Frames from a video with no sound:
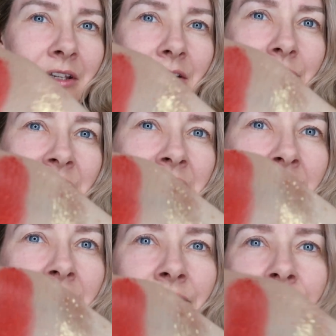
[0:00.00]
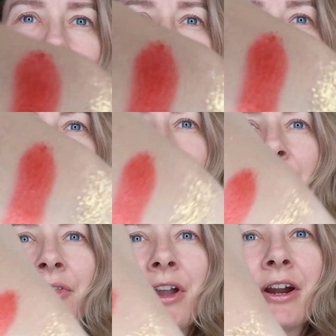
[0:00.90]
Immediately foiled
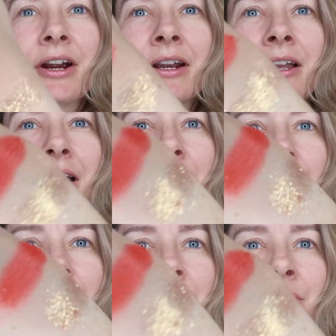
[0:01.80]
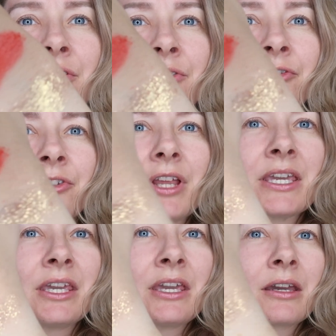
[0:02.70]
on there. I mean, they're
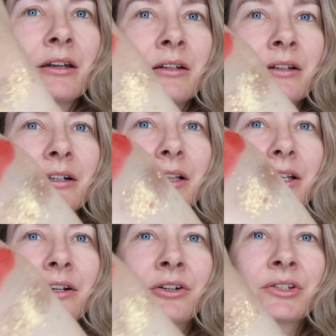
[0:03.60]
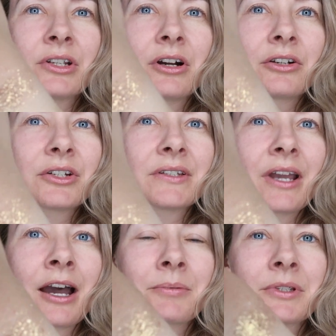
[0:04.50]
flaky. Glitters are
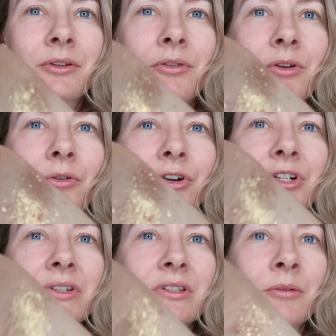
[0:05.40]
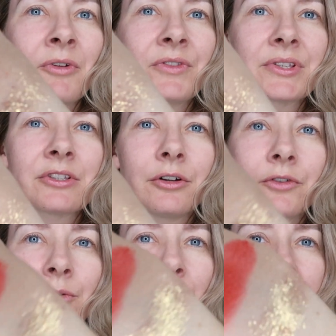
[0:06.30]
just absolutely gorgeous. Some of the
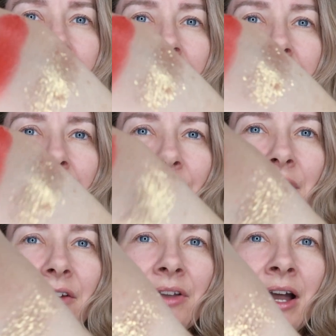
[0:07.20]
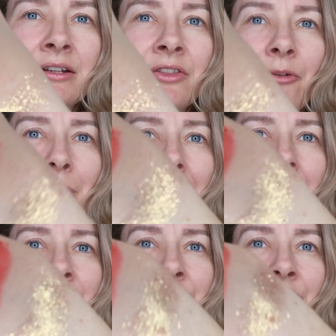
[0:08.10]
silver ones that I've gotten in the
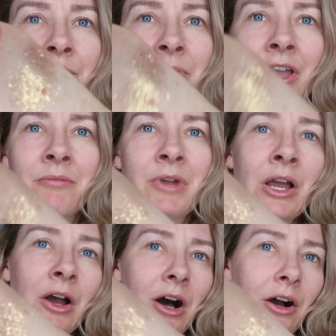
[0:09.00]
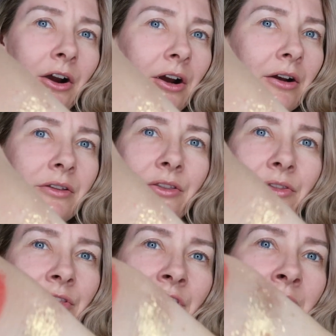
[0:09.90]
past from them are
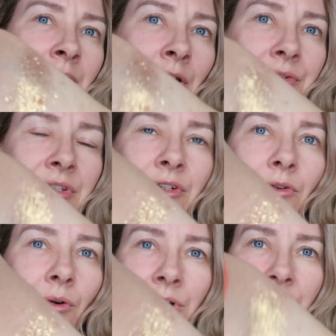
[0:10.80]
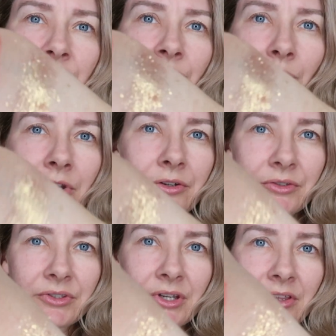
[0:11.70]
the most gorgeous
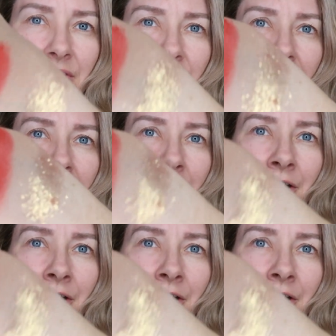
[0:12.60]
foils that I